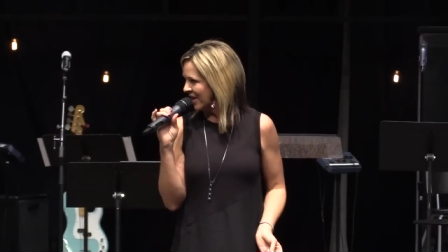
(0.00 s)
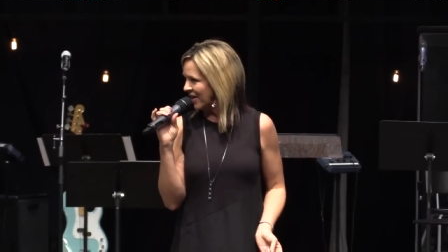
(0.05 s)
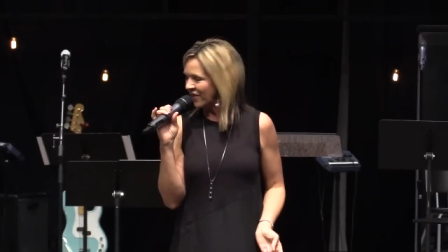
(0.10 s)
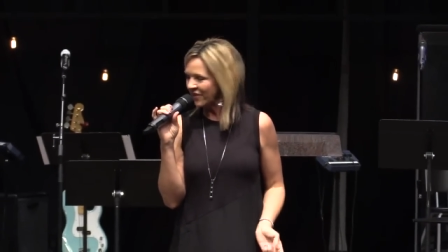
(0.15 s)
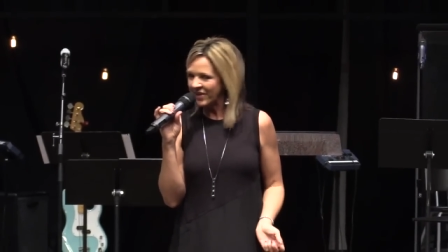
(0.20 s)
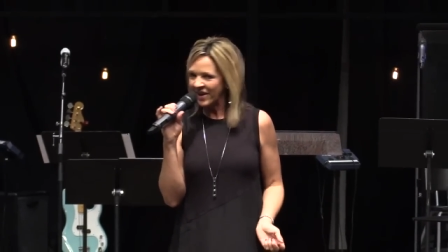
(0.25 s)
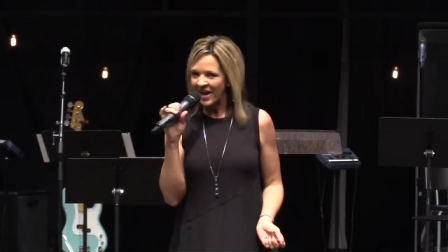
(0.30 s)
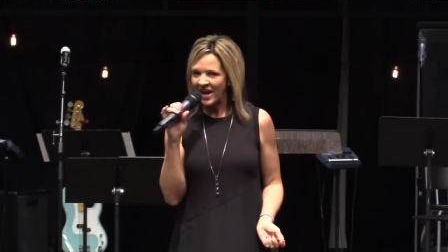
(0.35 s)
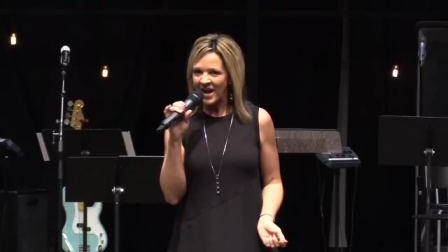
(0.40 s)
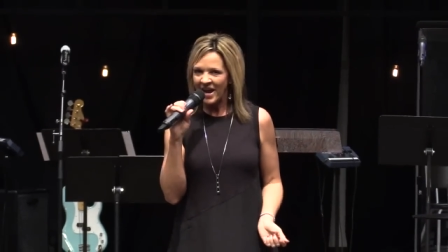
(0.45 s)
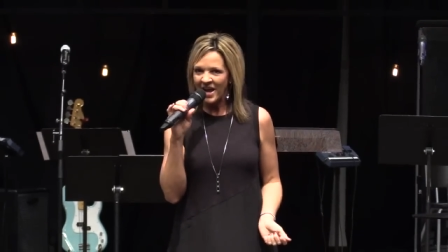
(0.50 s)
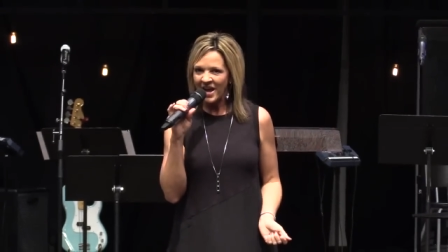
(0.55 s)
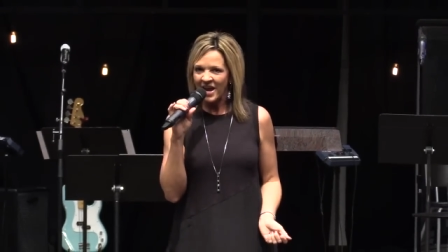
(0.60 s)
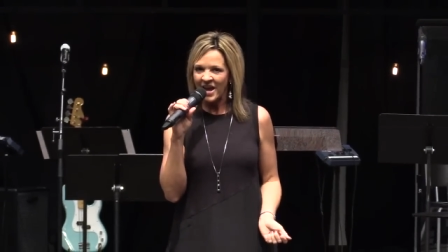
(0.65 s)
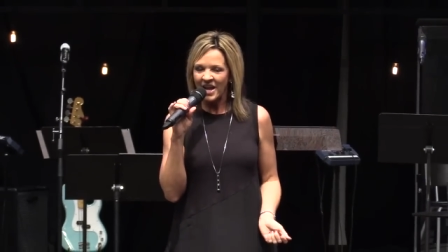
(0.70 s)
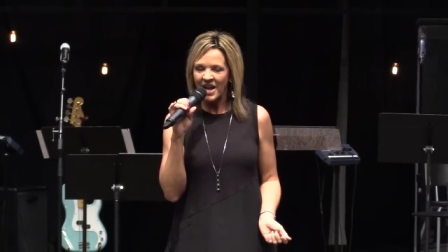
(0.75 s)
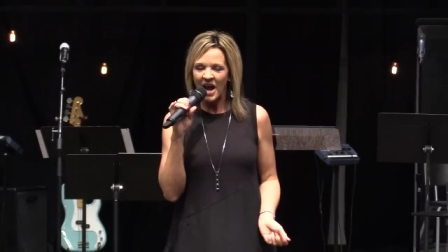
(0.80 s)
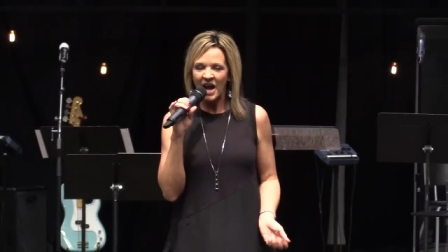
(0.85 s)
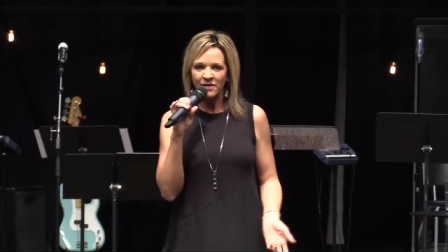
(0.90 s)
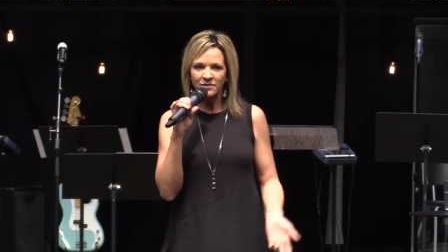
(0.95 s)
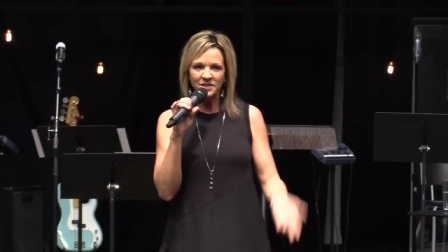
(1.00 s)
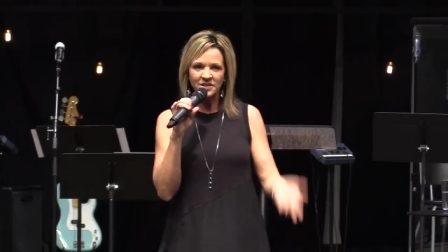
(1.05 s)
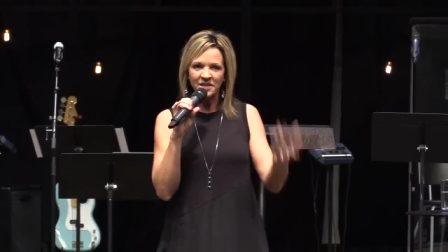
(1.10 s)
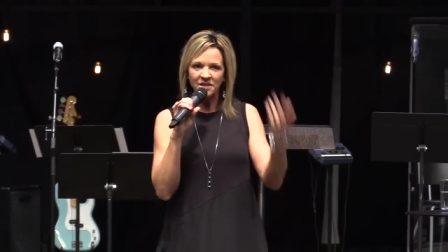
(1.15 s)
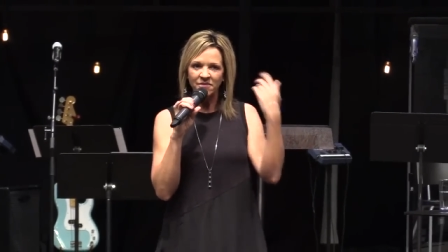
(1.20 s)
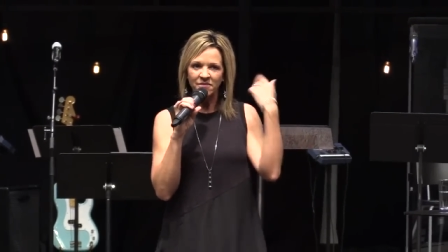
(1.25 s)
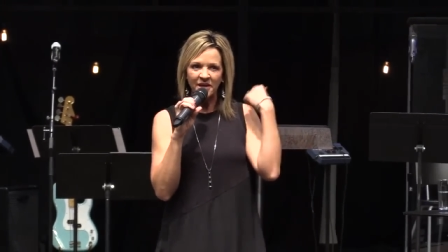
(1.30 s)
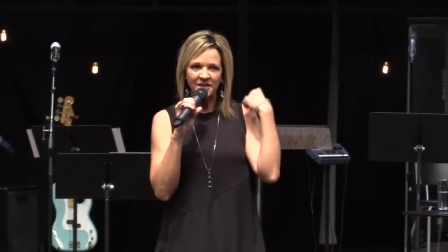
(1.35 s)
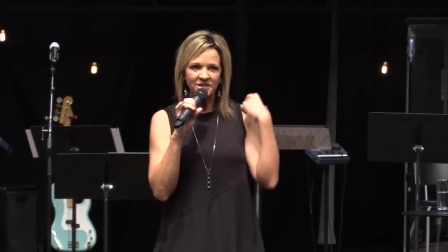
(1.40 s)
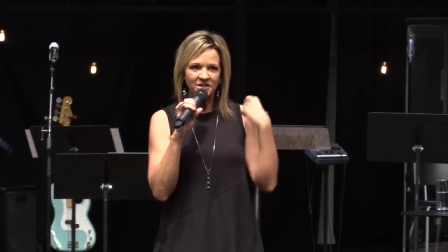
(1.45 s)
Okay, and I'm just
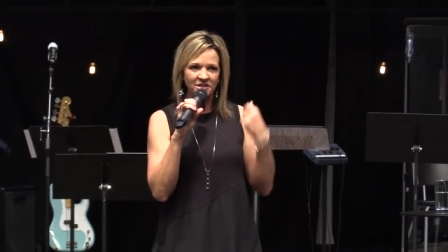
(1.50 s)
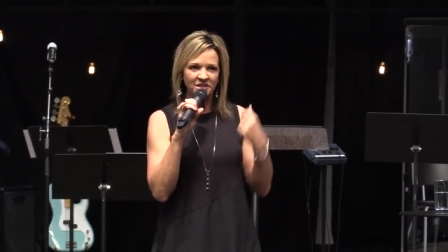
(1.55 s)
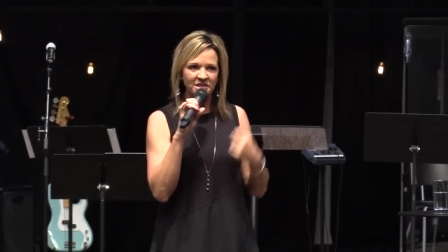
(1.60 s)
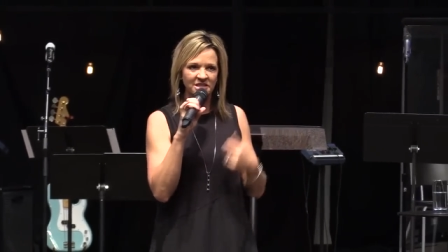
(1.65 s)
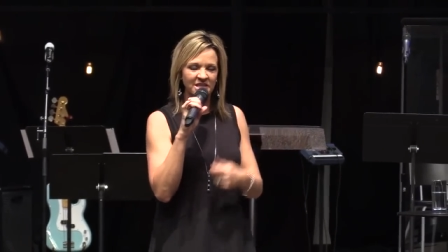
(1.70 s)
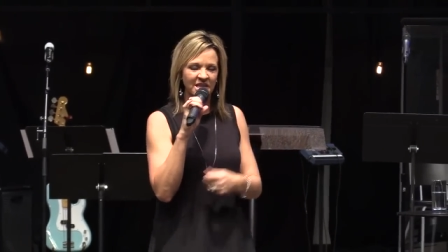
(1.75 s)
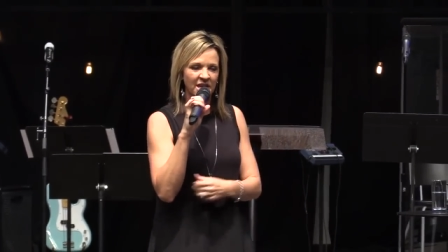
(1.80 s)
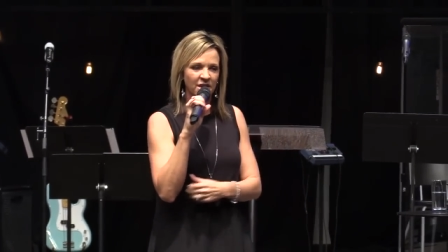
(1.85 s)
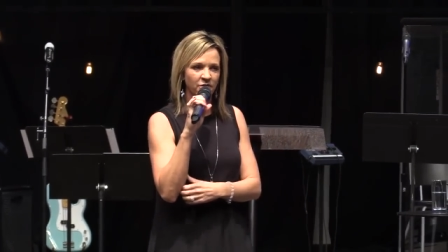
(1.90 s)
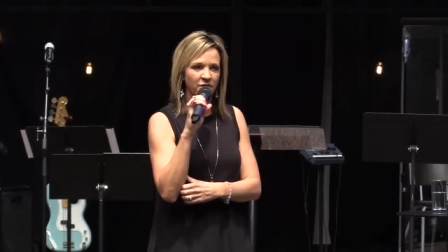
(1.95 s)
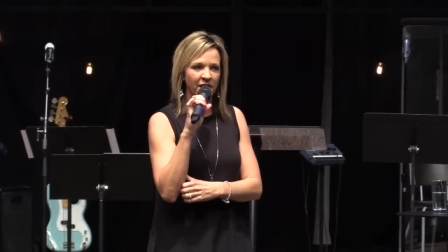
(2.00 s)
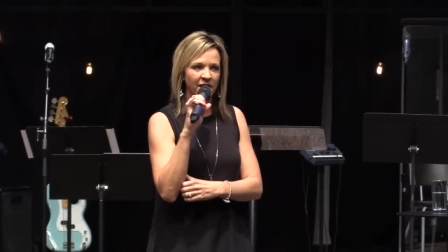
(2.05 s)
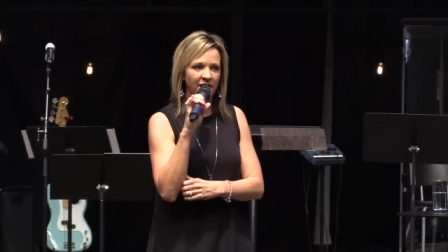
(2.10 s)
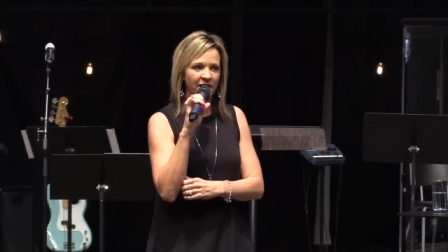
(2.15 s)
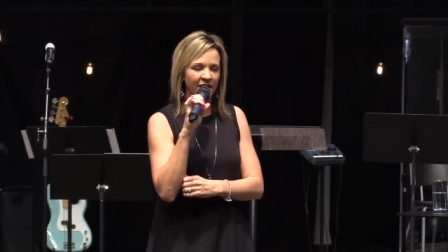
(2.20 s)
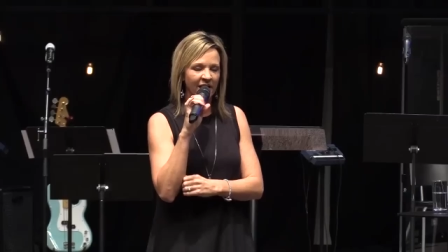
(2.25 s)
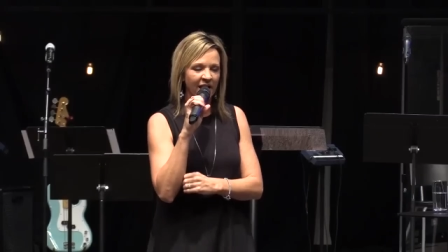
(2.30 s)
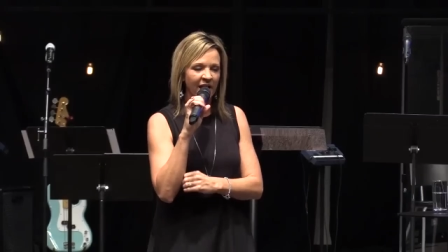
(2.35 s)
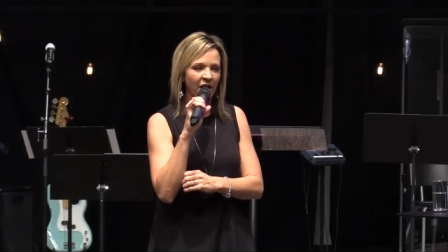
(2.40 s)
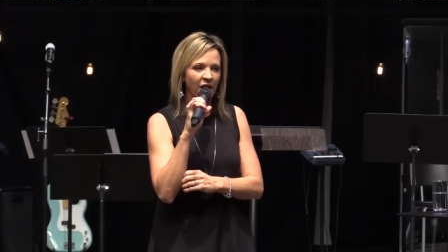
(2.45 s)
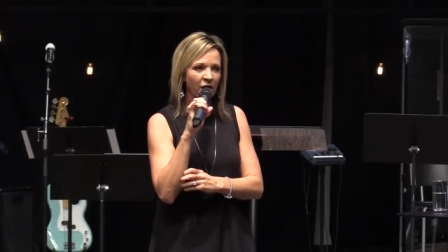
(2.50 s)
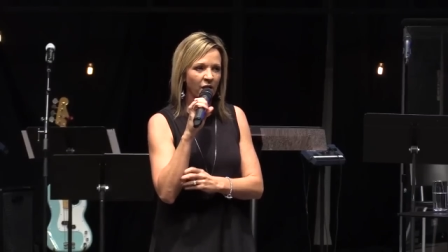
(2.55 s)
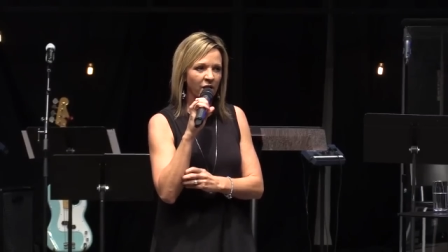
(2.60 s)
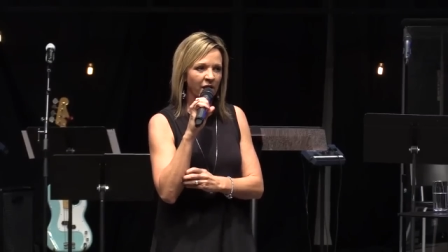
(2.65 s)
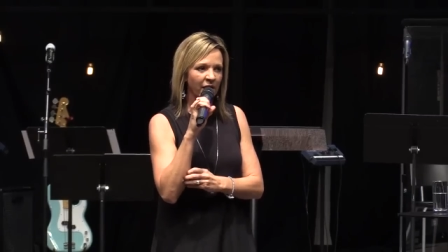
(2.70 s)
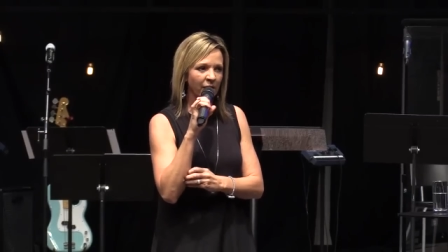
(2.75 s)
going to invite you to stand right now.